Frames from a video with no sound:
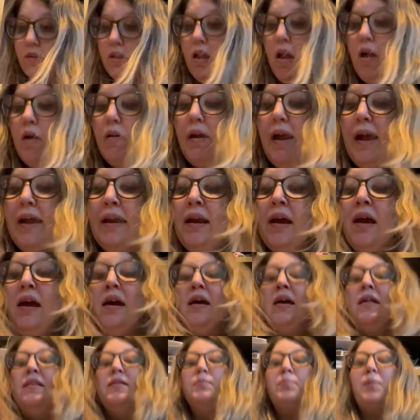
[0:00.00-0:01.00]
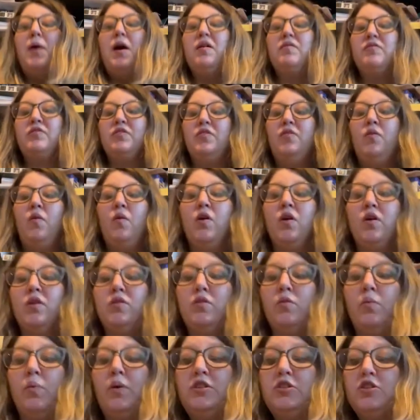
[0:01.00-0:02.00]
All right, the prompts for
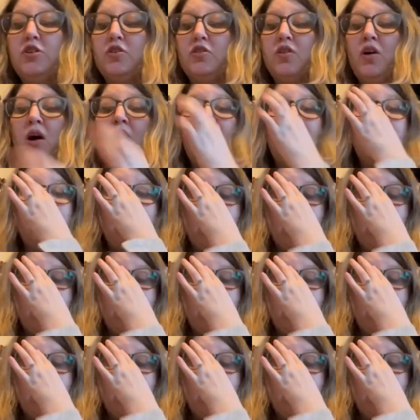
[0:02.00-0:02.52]
the Witchathon,